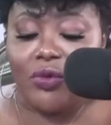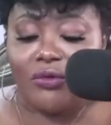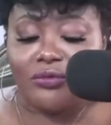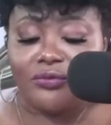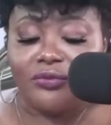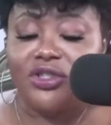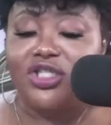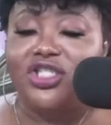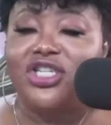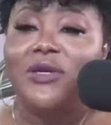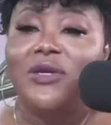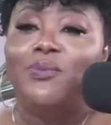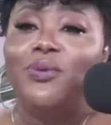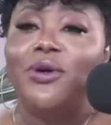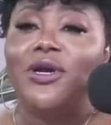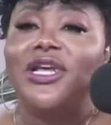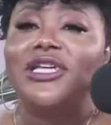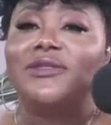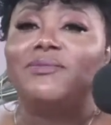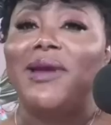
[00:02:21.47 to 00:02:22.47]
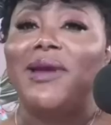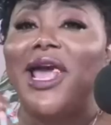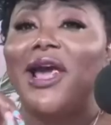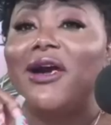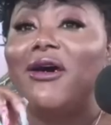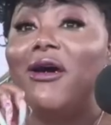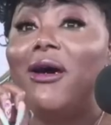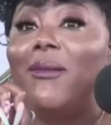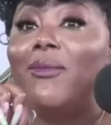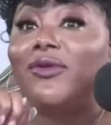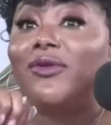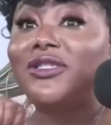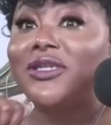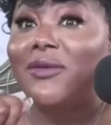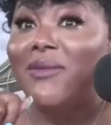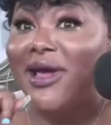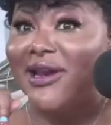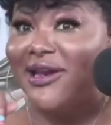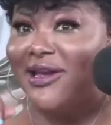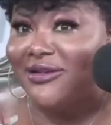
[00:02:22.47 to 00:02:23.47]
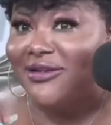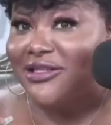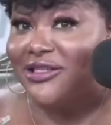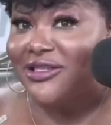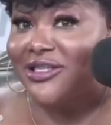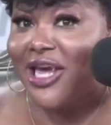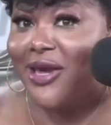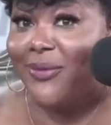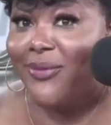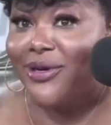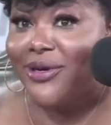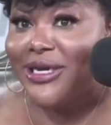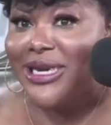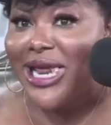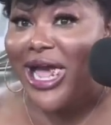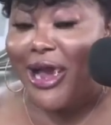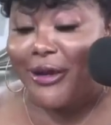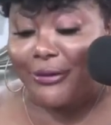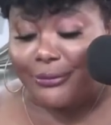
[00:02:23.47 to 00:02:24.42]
G put his black arm on somebody else's table tonight.